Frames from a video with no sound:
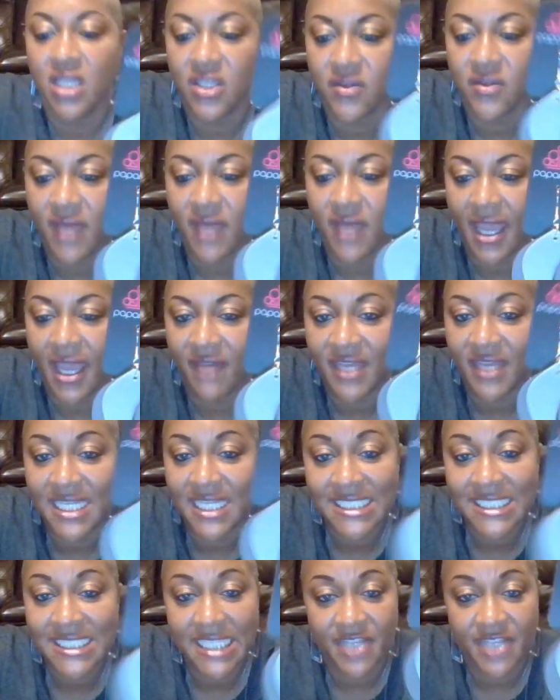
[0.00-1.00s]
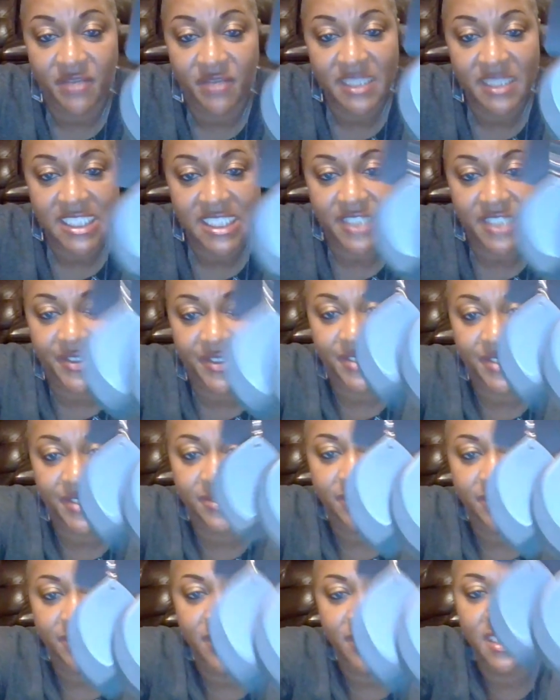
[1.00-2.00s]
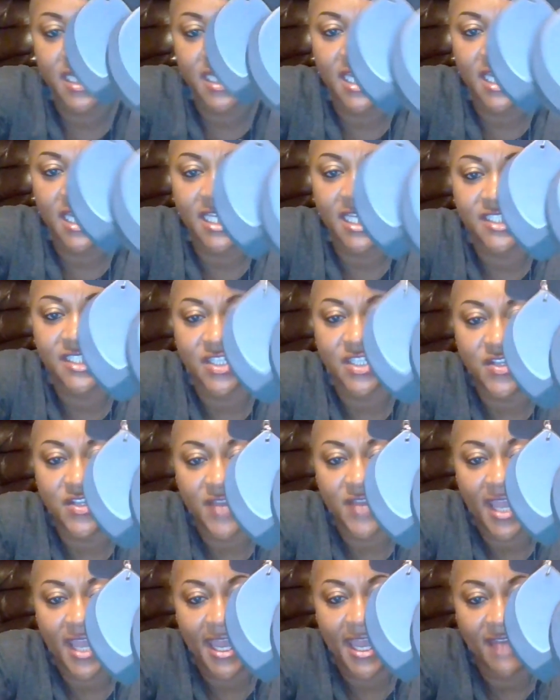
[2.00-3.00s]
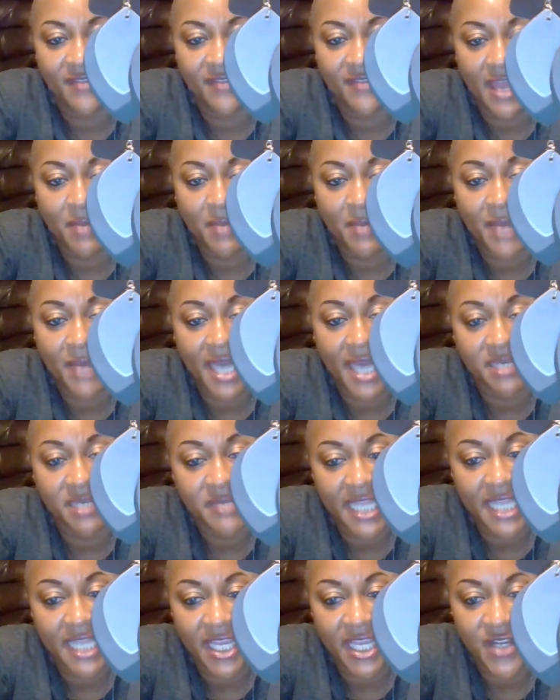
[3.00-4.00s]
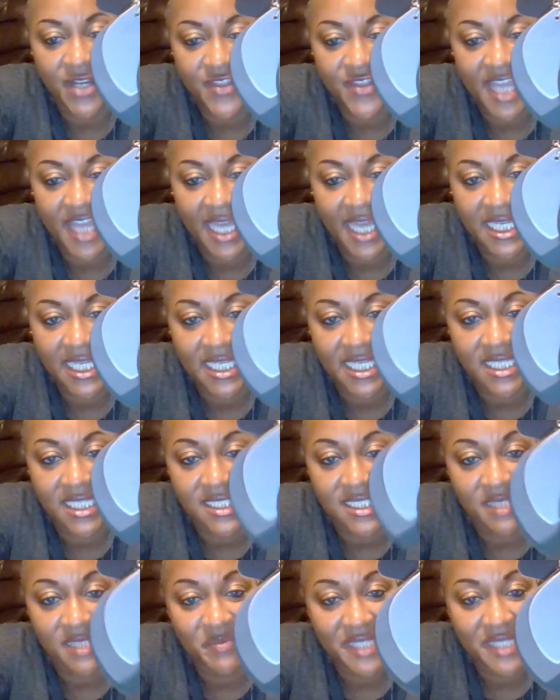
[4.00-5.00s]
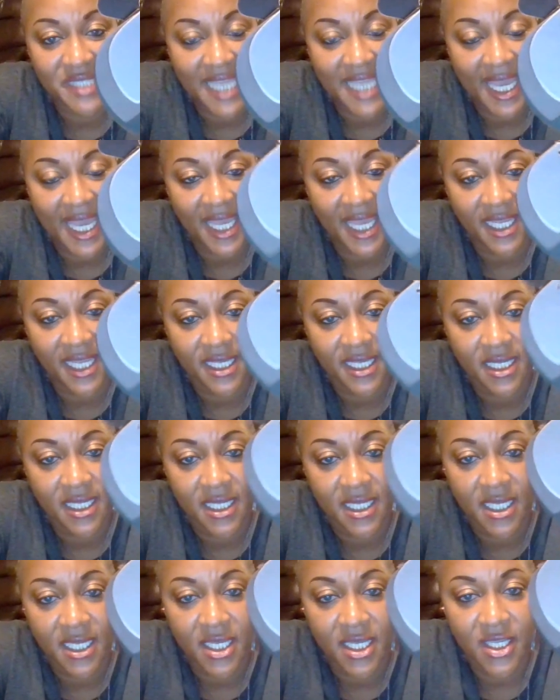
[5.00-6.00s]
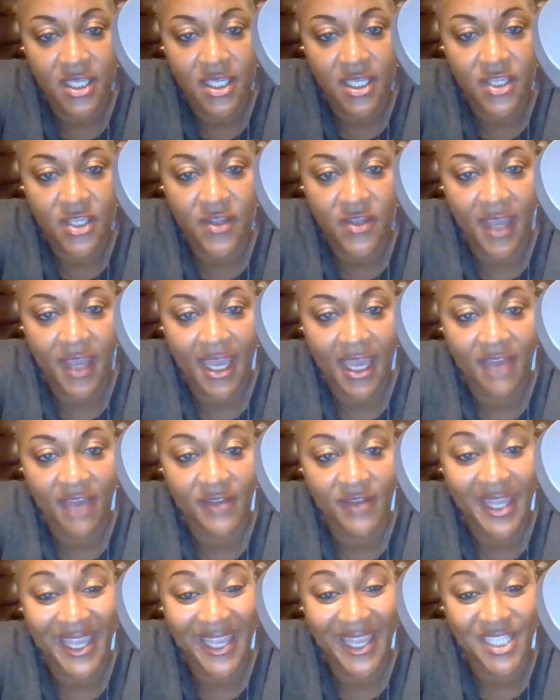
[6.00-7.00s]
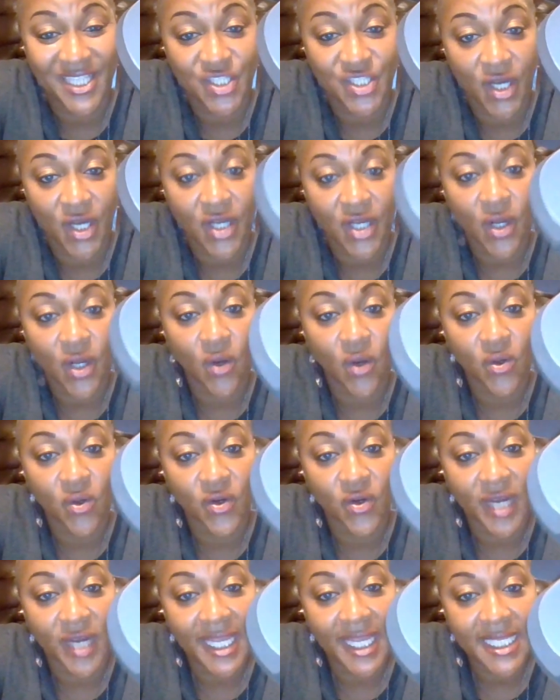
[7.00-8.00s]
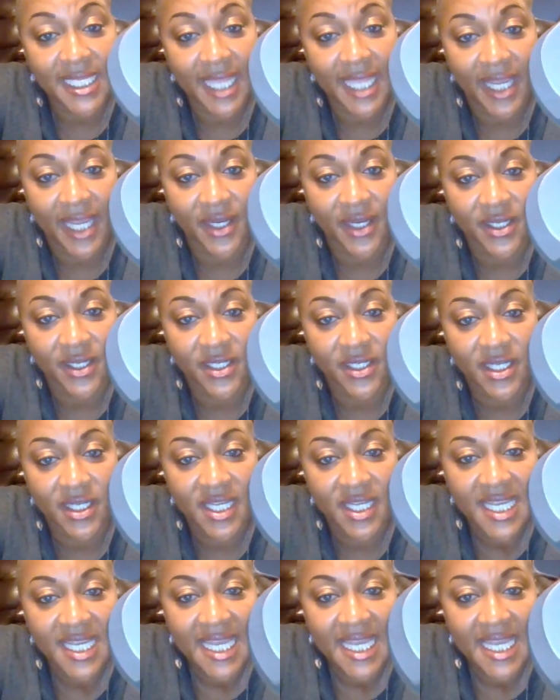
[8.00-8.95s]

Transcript: you have, and it's leather material. And so you have that bottom layer that is black, you have a charcoal gray layer,